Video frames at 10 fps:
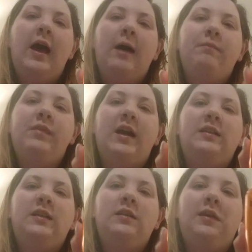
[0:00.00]
I
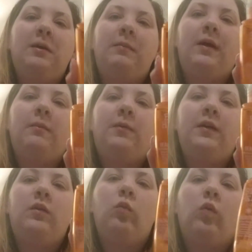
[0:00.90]
did think about
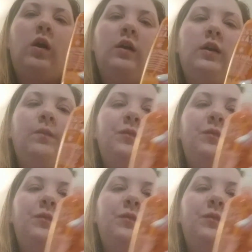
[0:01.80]
putting water